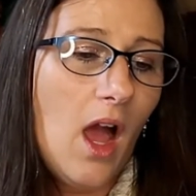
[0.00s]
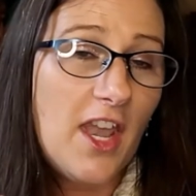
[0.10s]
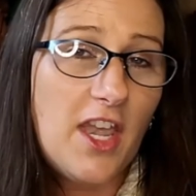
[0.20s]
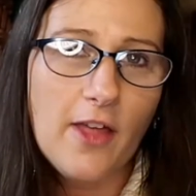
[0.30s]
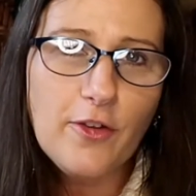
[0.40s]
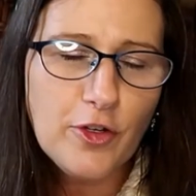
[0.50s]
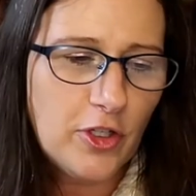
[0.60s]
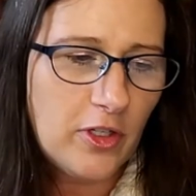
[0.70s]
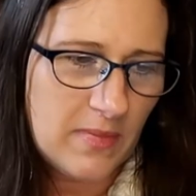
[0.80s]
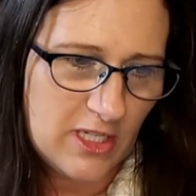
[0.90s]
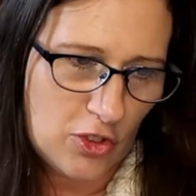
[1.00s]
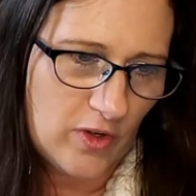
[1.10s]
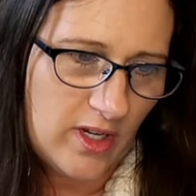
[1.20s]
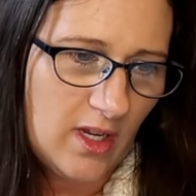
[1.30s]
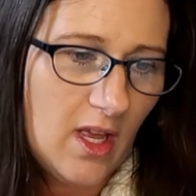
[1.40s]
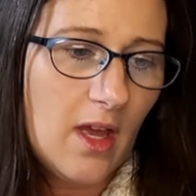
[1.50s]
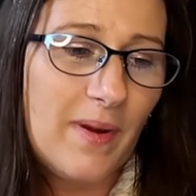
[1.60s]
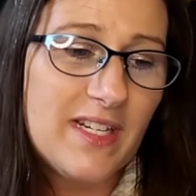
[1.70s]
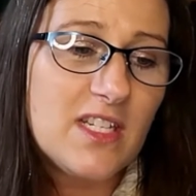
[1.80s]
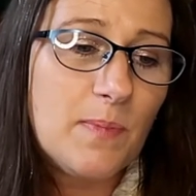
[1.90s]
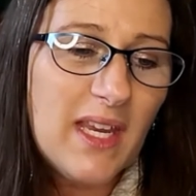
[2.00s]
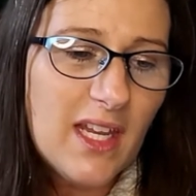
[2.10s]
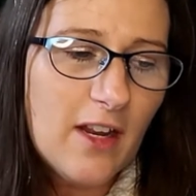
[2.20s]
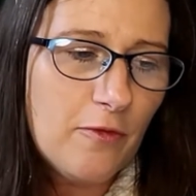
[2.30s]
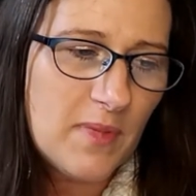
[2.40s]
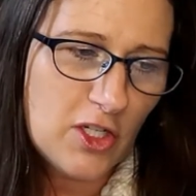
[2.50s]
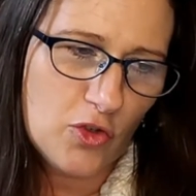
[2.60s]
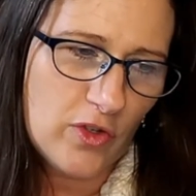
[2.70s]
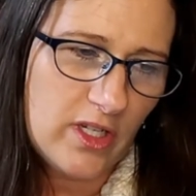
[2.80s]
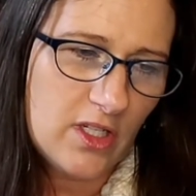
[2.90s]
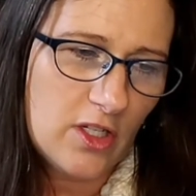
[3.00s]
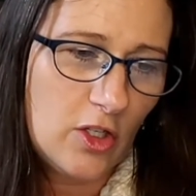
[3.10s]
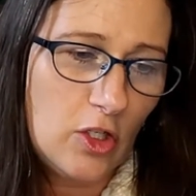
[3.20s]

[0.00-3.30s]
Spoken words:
Another good mystery. But speaking of mysteries,